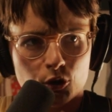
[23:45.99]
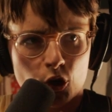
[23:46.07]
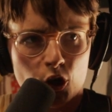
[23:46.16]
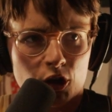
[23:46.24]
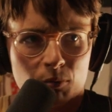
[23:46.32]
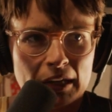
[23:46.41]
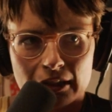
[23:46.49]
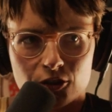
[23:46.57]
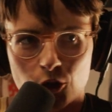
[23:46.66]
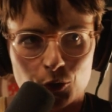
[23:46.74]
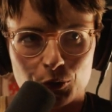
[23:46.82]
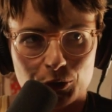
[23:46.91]
hurt me
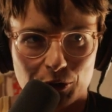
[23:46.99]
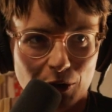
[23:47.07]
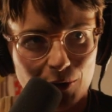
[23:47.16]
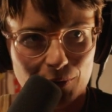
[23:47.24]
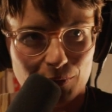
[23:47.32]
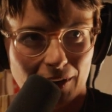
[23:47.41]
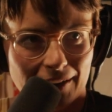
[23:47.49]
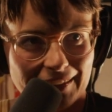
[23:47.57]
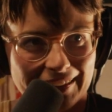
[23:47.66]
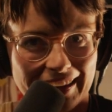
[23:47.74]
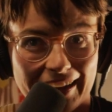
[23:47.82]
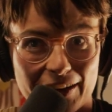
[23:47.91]
too, you know, and
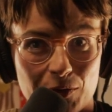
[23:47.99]
then like